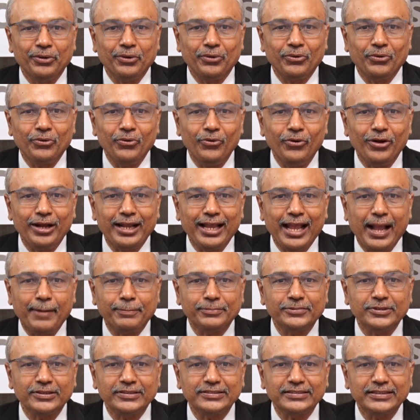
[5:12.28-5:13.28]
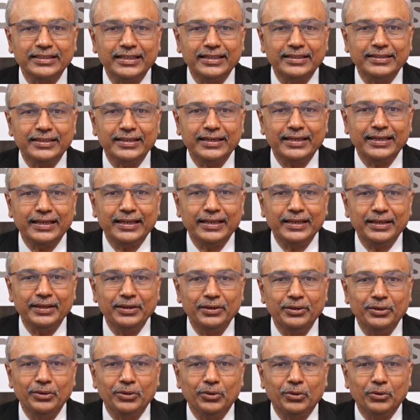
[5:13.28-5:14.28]
rook captures c3,
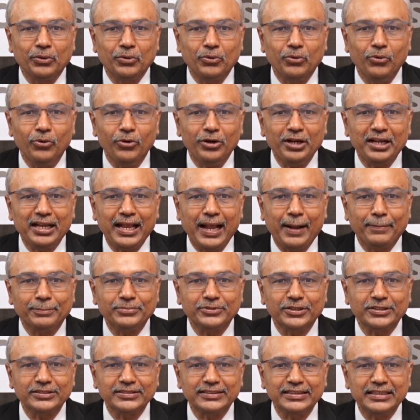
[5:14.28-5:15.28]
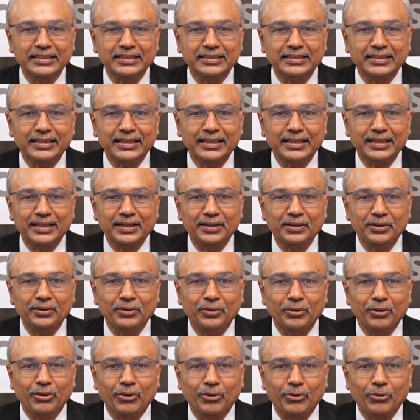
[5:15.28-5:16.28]
rook captures c3,
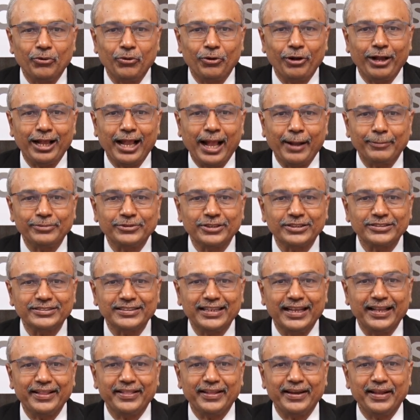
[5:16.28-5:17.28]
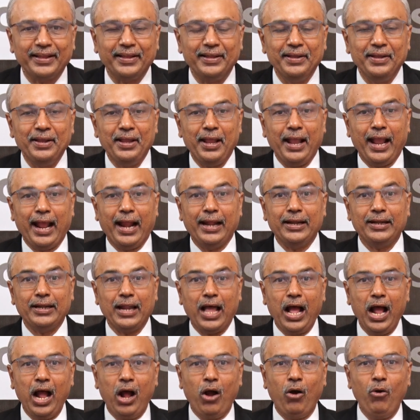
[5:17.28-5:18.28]
rook captures c3. And
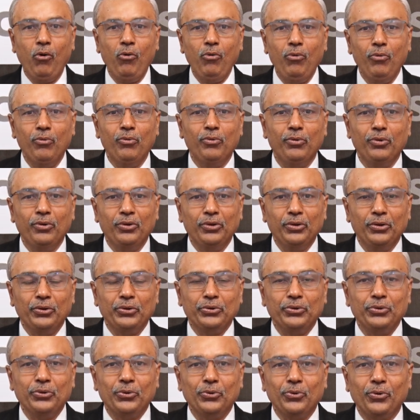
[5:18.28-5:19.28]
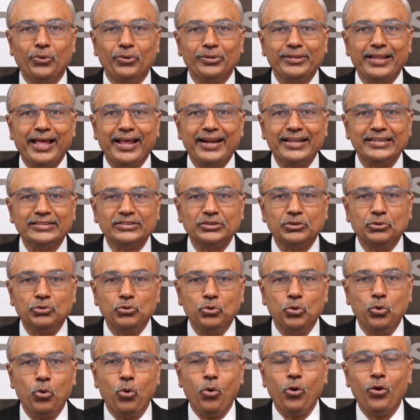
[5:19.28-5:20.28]
now, you know, there is
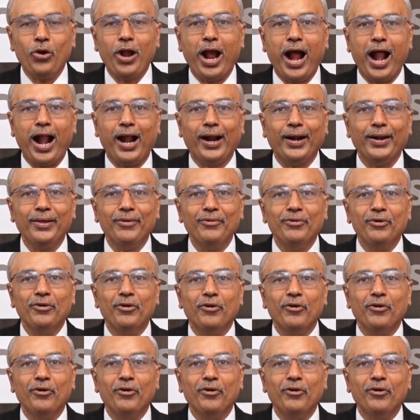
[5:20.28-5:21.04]
no guard